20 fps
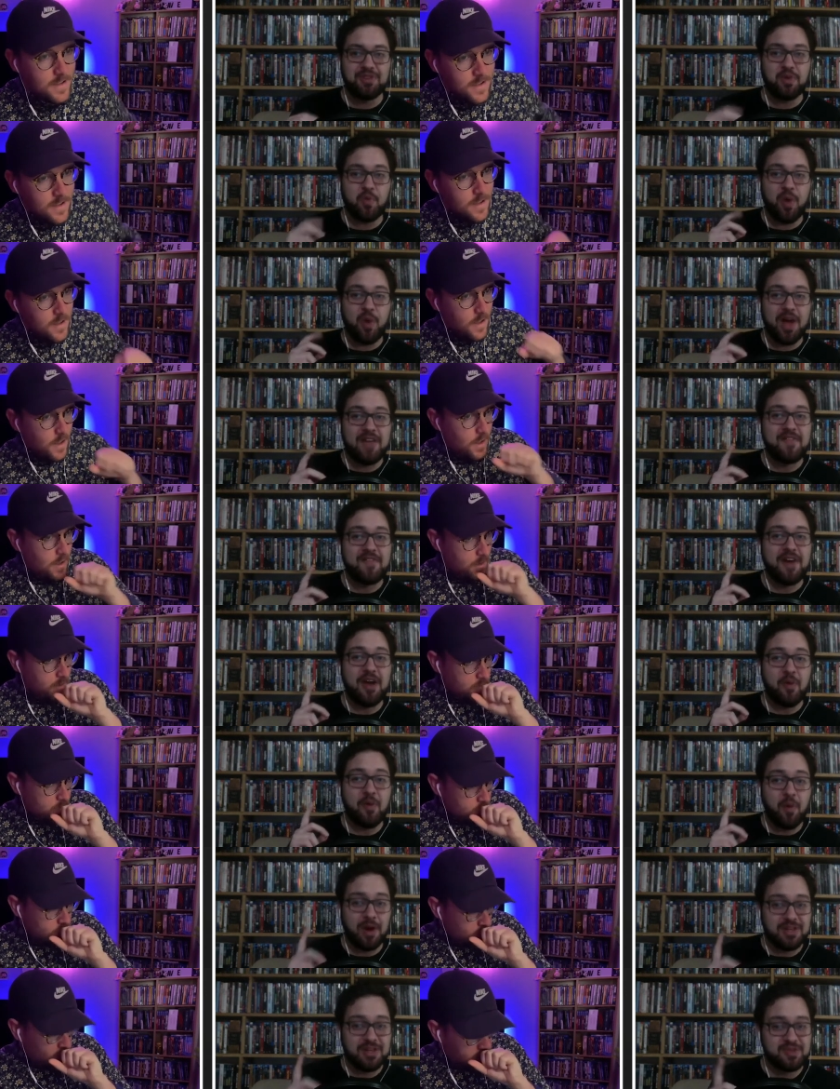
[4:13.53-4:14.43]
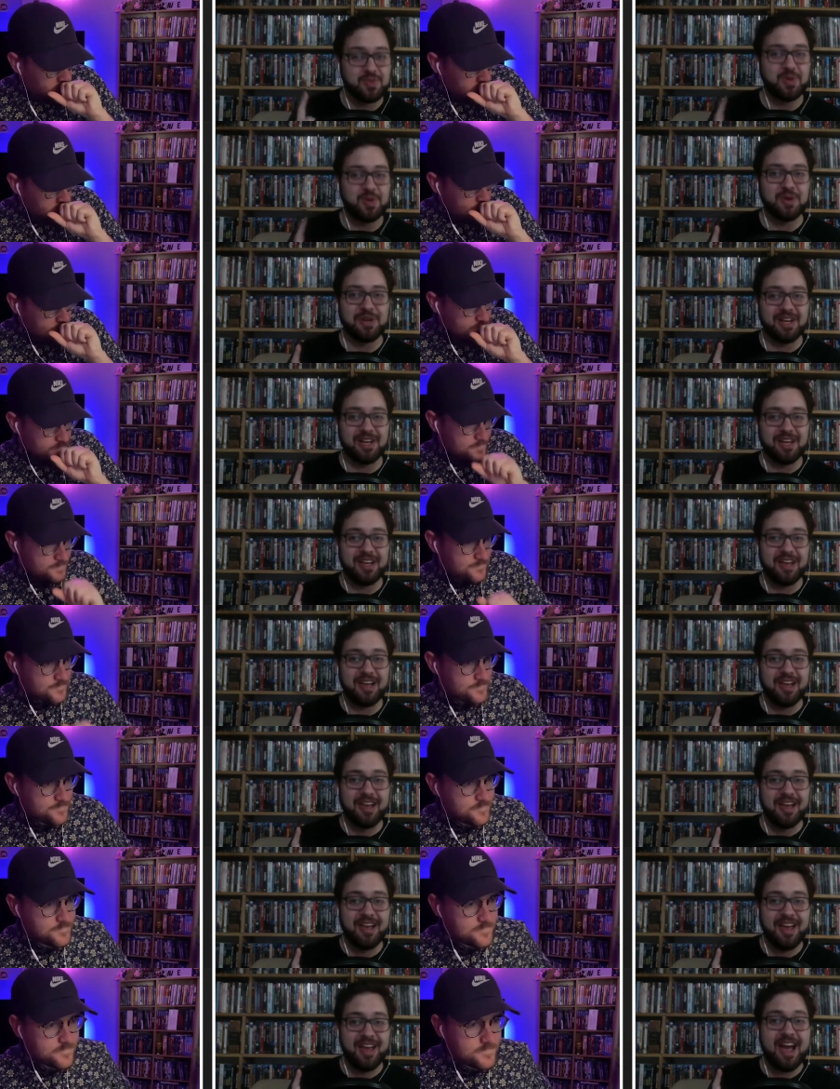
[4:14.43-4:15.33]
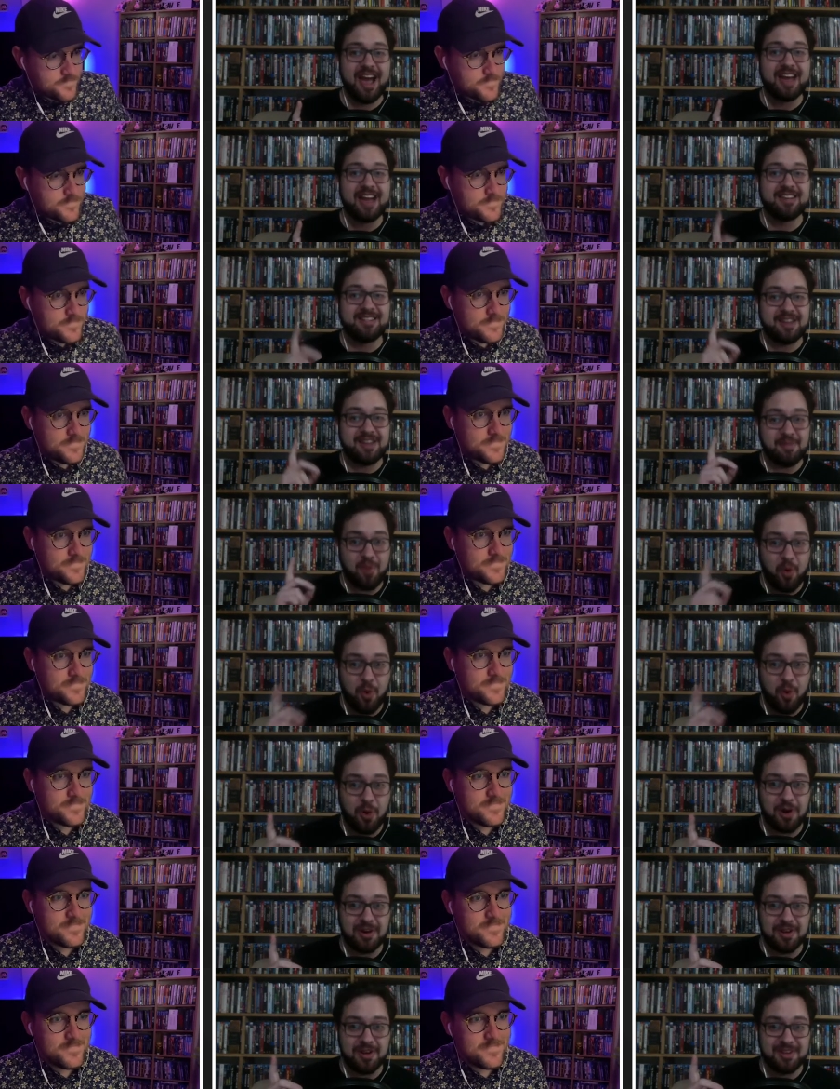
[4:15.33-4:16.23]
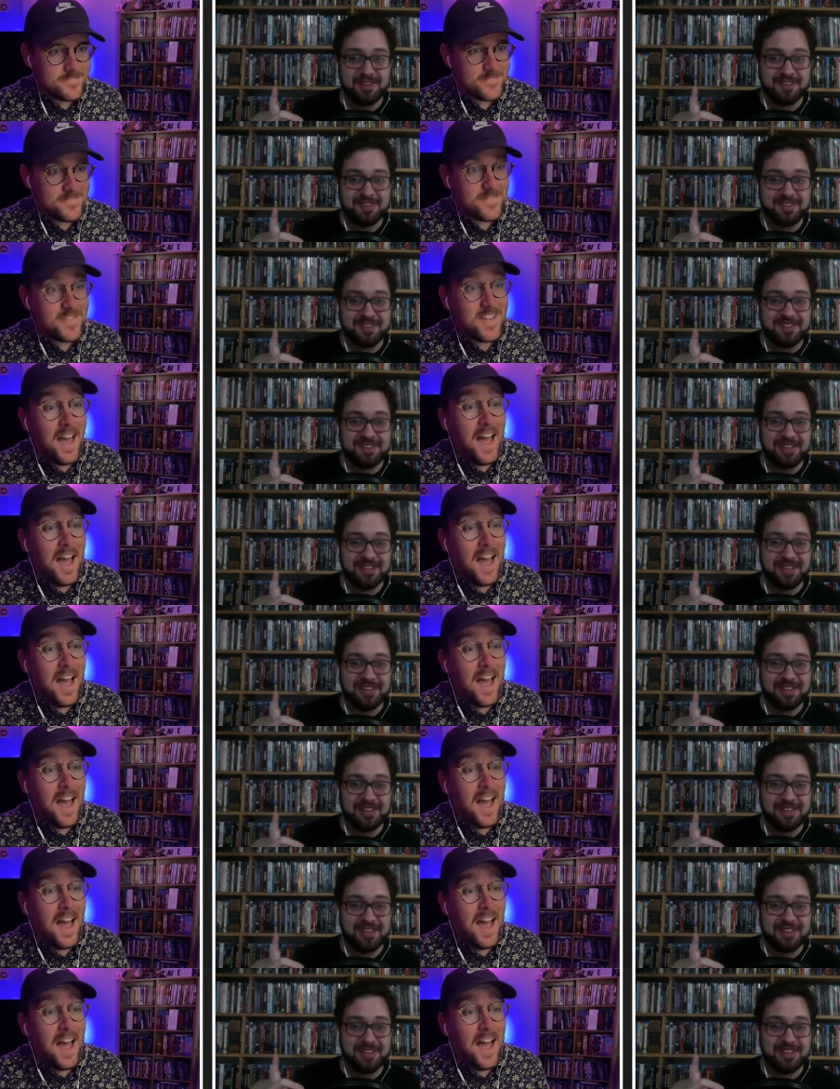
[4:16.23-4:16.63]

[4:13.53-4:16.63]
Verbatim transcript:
Speaker 1: but the Wi-Fi was working at Tim Hortons.